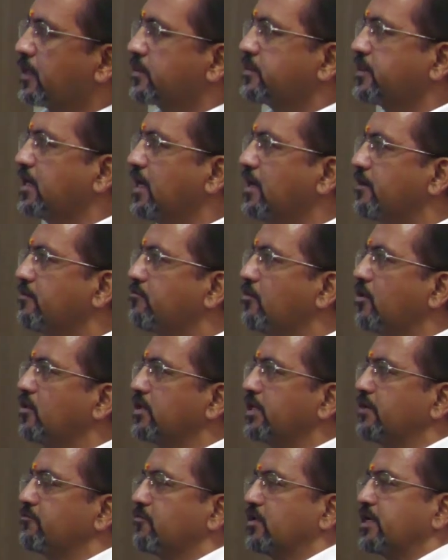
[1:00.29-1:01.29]
they have
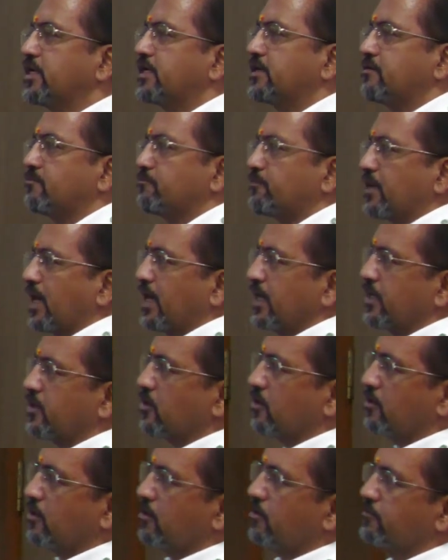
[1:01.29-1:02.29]
only one plant
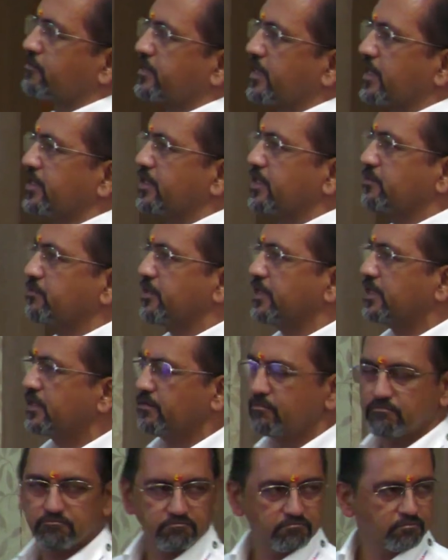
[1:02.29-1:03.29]
of 10 TPD,
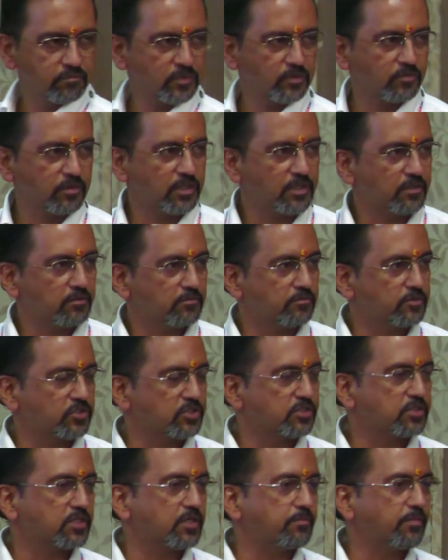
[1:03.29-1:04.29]
which
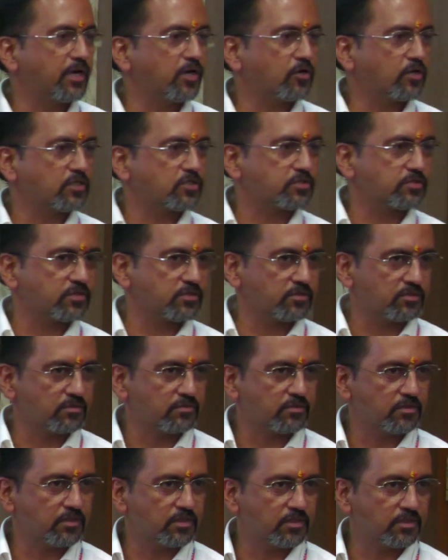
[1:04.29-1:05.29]
is a biogas
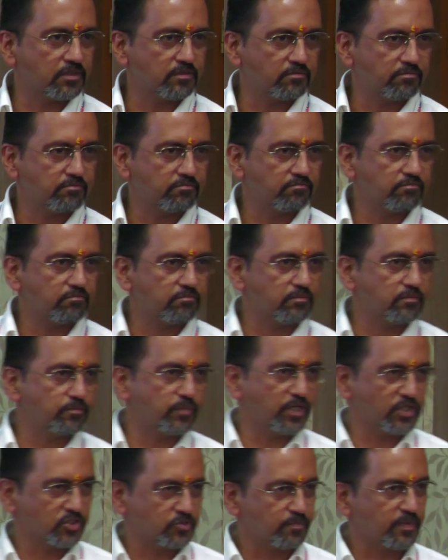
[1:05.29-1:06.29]

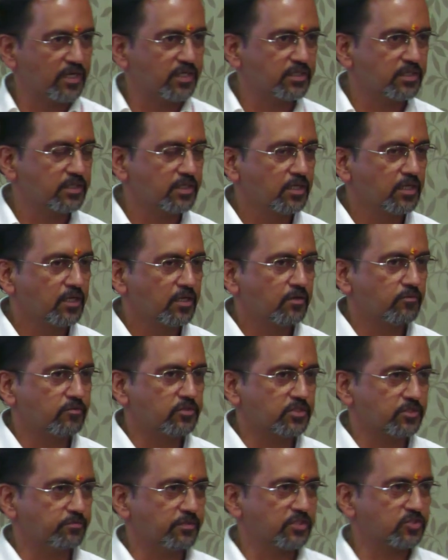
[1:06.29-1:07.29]
based plant,
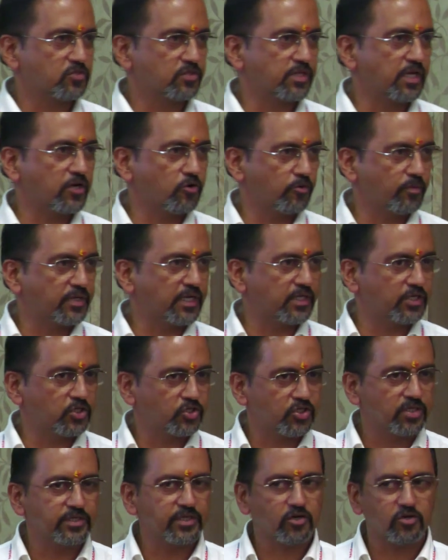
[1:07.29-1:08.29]
which is based on the anaerobic
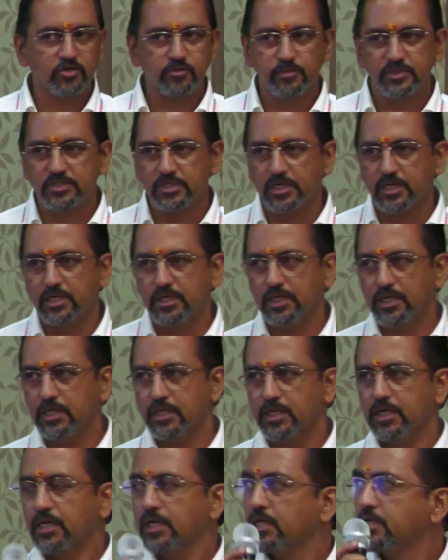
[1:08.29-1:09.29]
digestion technology basically.
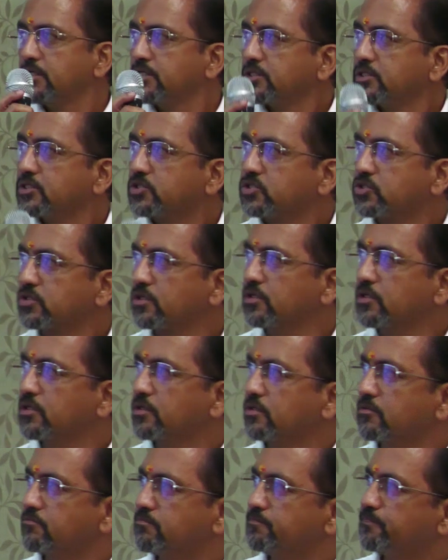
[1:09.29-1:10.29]

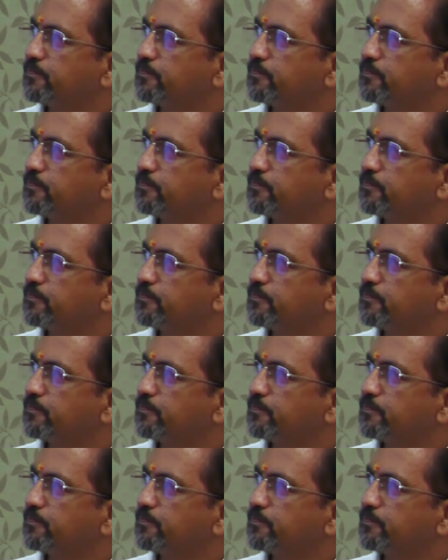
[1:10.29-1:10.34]
So